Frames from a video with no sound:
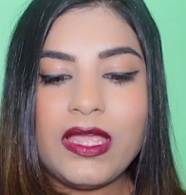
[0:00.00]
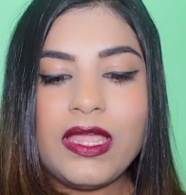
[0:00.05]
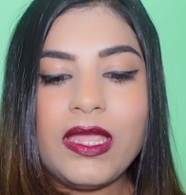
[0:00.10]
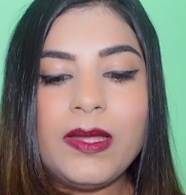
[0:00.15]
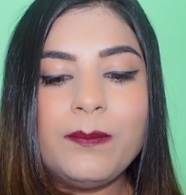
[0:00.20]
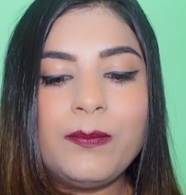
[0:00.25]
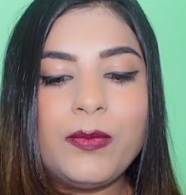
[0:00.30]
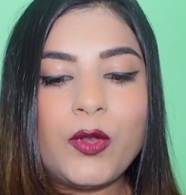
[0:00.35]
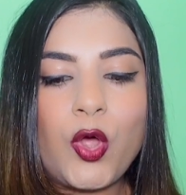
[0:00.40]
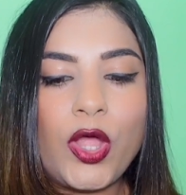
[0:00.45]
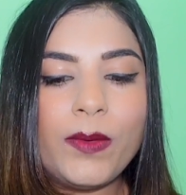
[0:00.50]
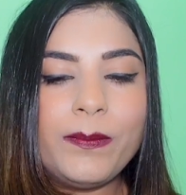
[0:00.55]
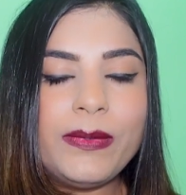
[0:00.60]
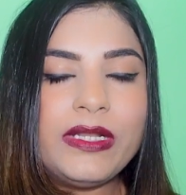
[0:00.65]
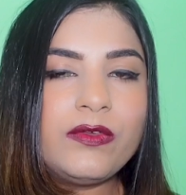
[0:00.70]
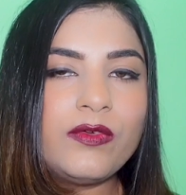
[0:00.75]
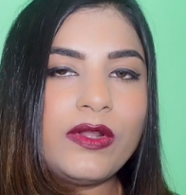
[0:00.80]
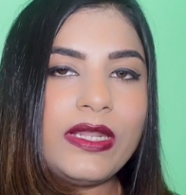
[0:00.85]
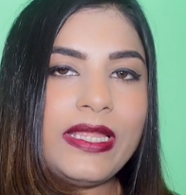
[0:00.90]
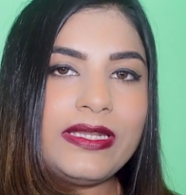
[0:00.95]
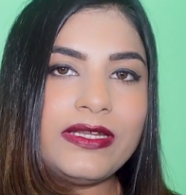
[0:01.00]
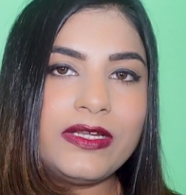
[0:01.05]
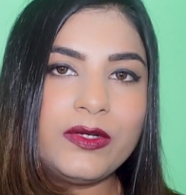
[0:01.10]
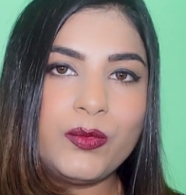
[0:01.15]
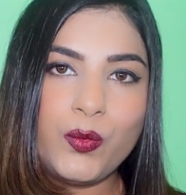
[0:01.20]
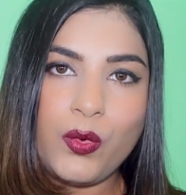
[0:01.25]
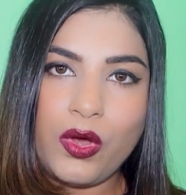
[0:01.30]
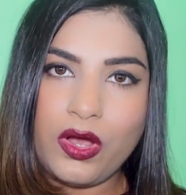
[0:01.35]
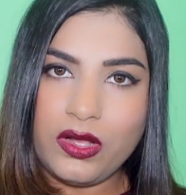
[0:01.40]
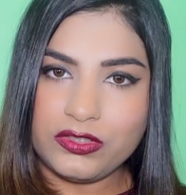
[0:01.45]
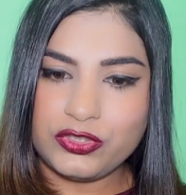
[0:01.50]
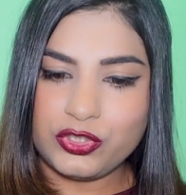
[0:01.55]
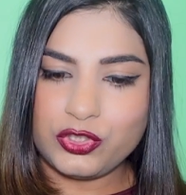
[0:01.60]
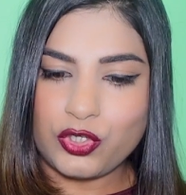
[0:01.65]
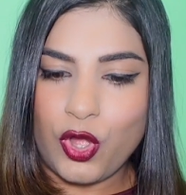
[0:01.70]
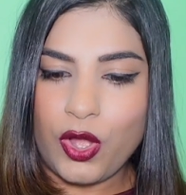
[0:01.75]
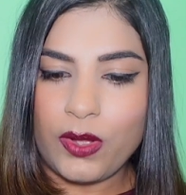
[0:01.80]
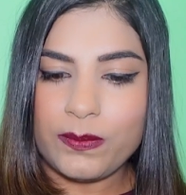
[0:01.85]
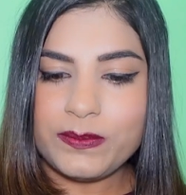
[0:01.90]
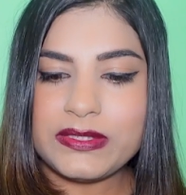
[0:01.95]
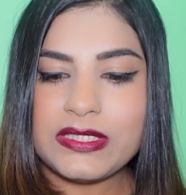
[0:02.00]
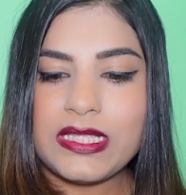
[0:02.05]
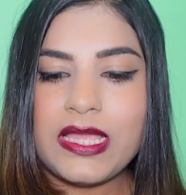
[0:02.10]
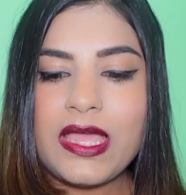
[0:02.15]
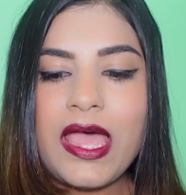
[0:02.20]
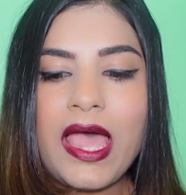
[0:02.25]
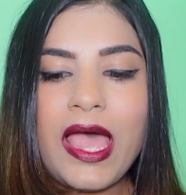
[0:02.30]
employment related workshops,